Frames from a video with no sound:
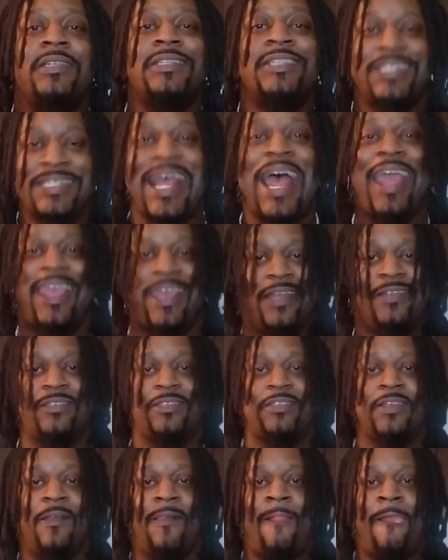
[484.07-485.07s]

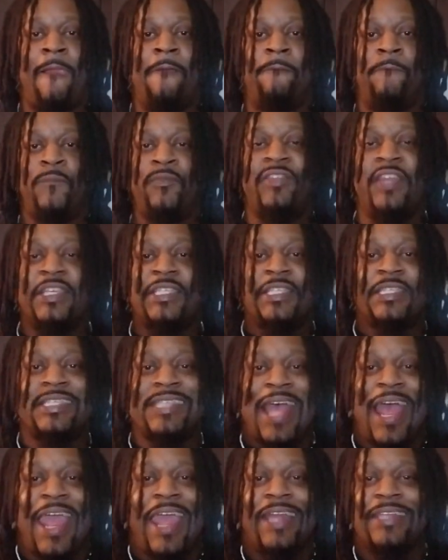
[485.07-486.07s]
science. This
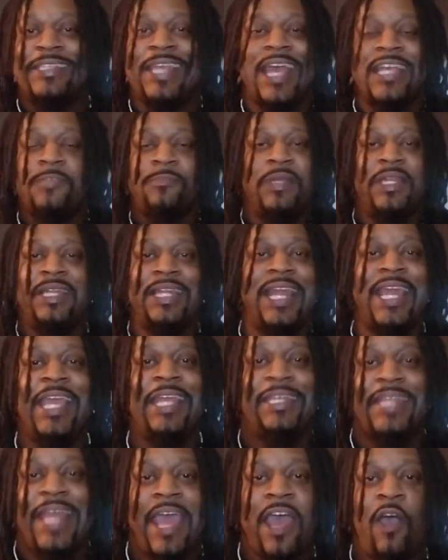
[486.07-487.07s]
science has been
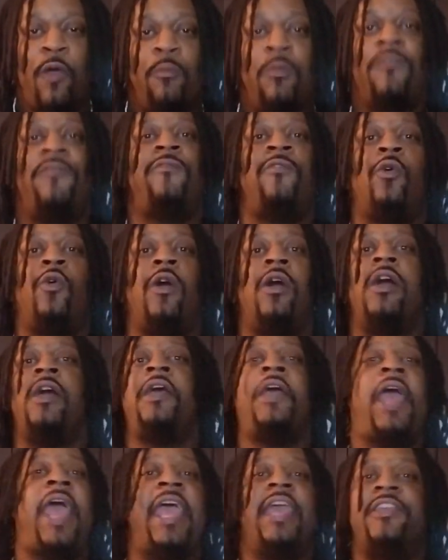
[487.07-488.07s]
laid down before
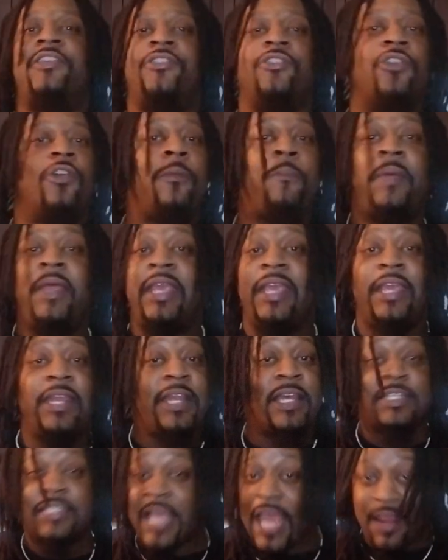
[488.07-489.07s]
a European
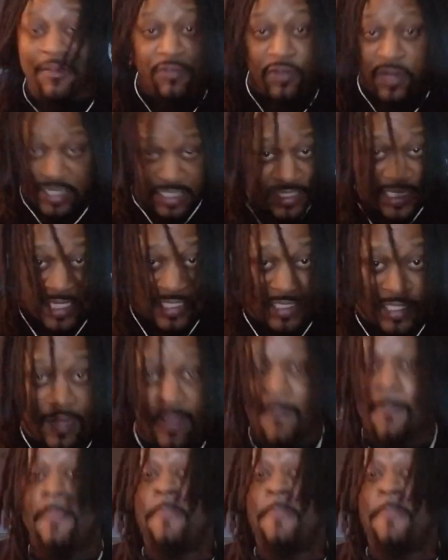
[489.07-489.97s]
has ever existed.